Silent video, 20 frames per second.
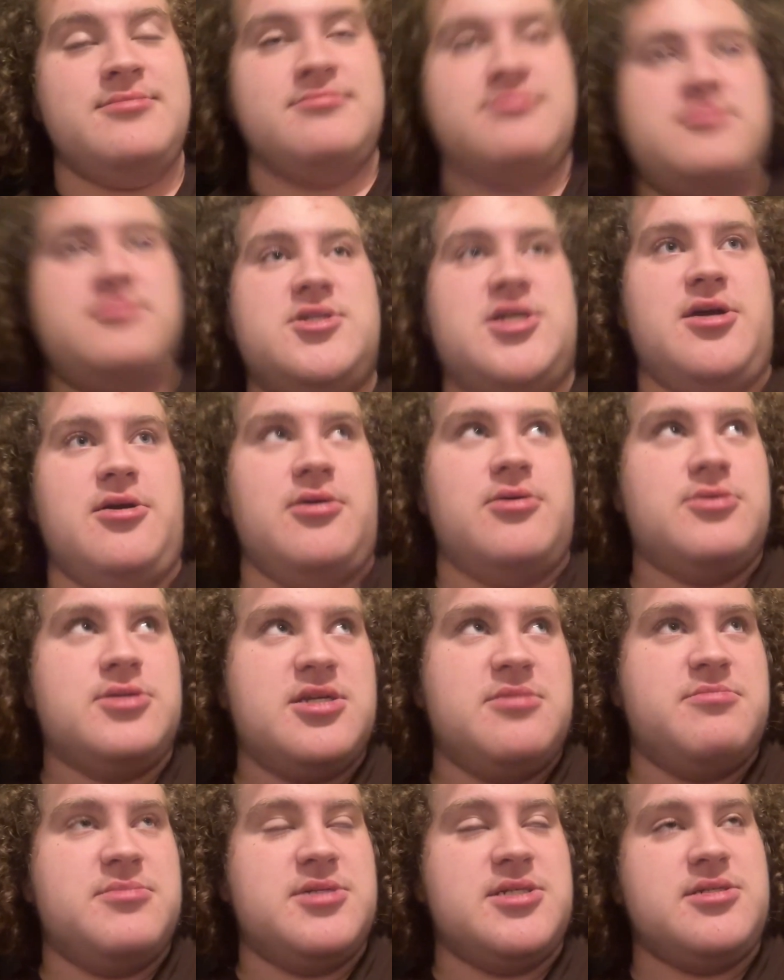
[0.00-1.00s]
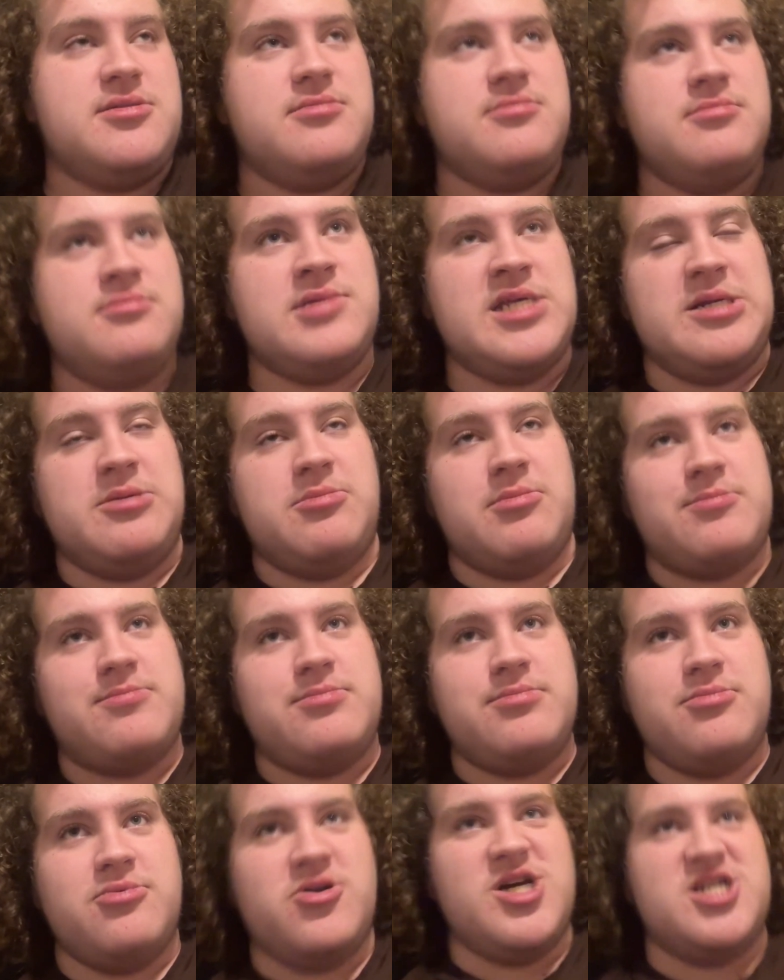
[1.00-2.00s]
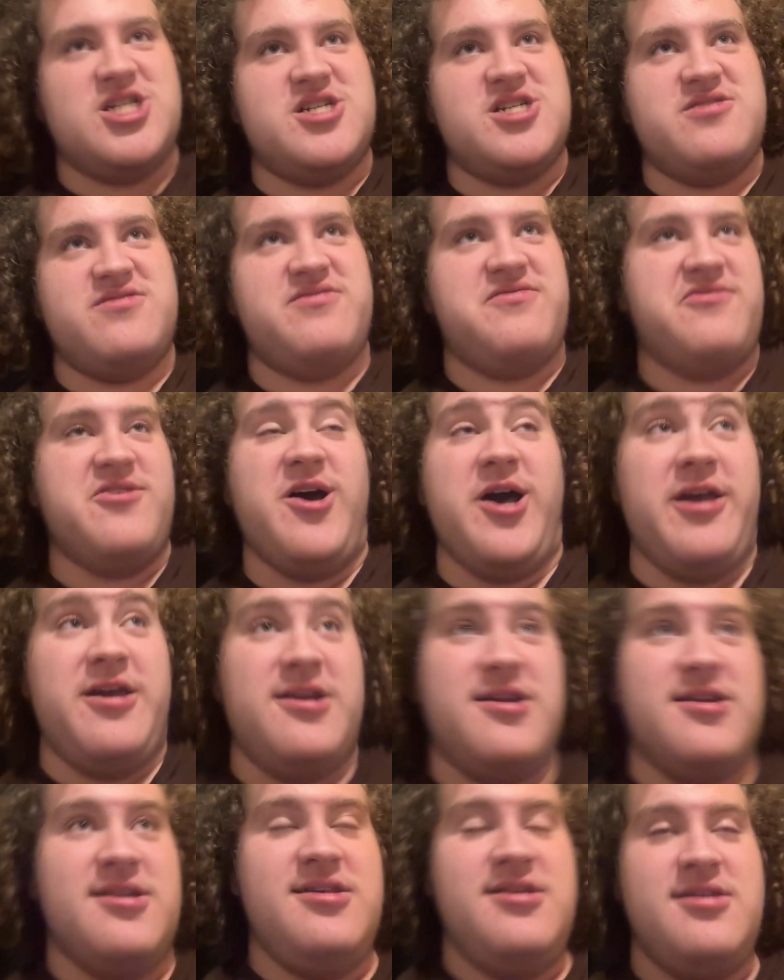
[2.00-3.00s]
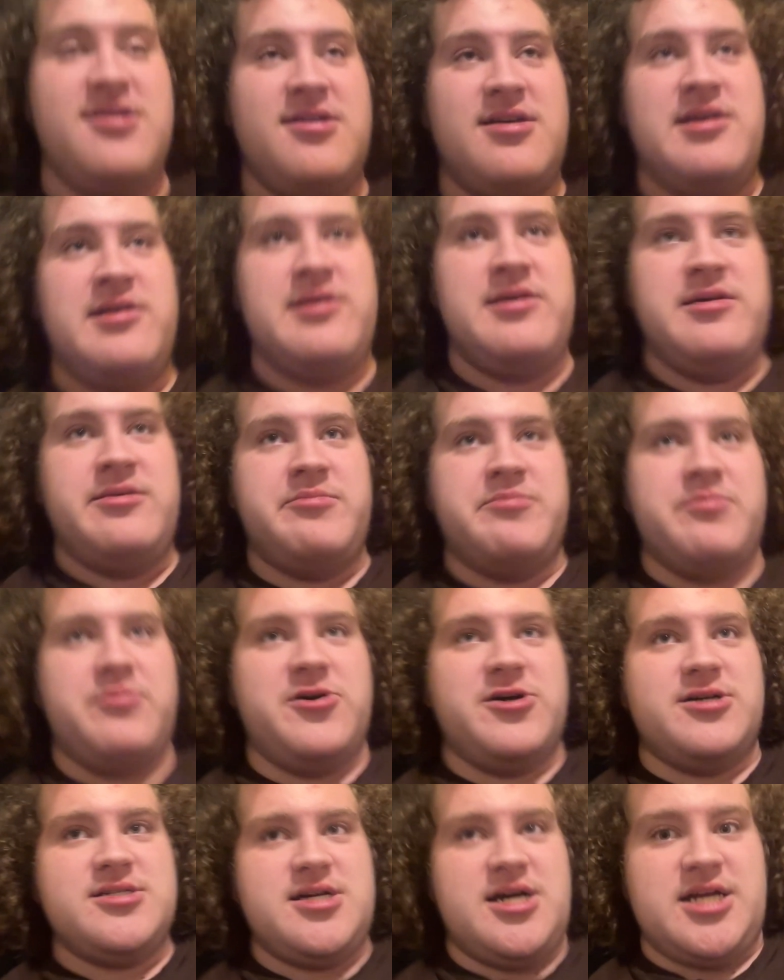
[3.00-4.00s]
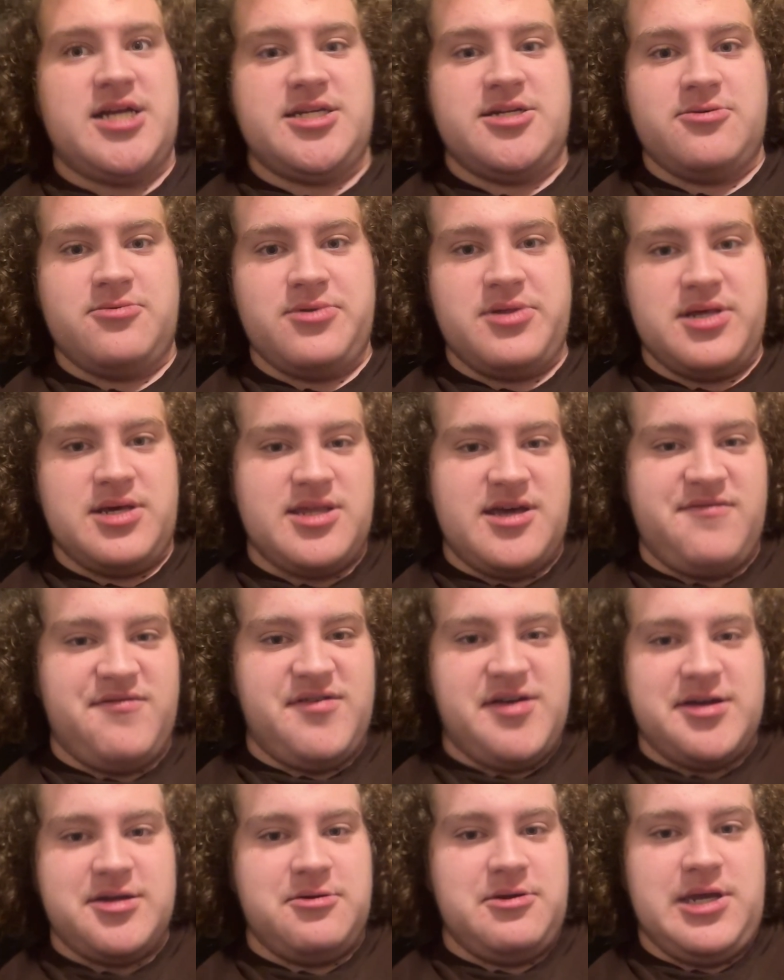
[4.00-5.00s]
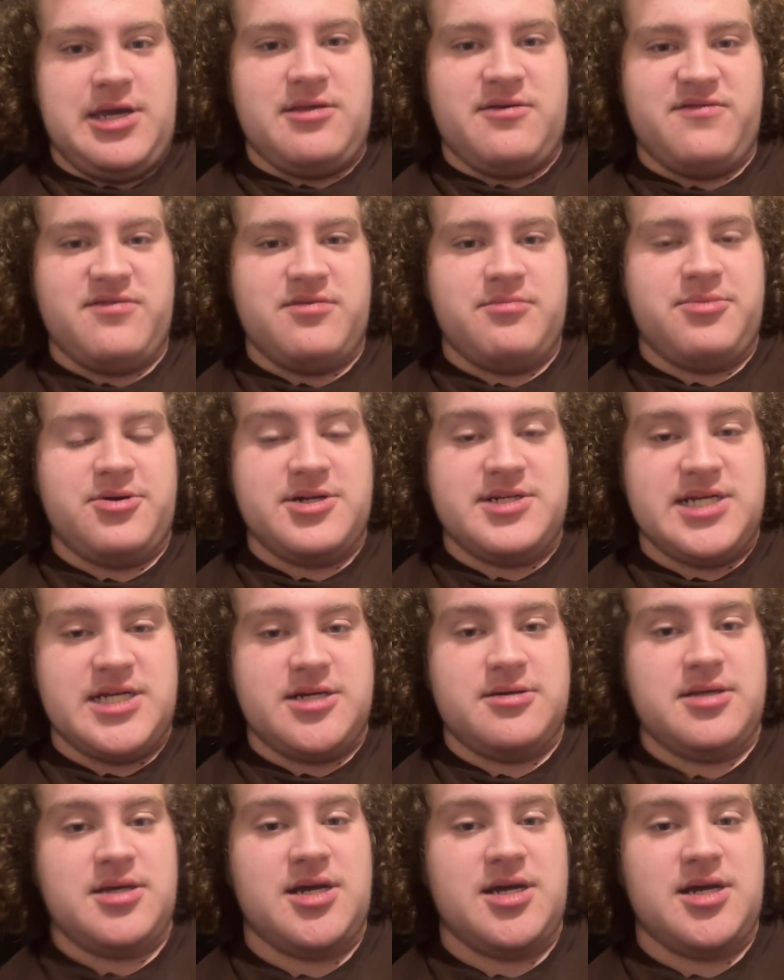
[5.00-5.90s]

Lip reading: Jericho Sims and Precious, fine, but I don't think they value either of them particularly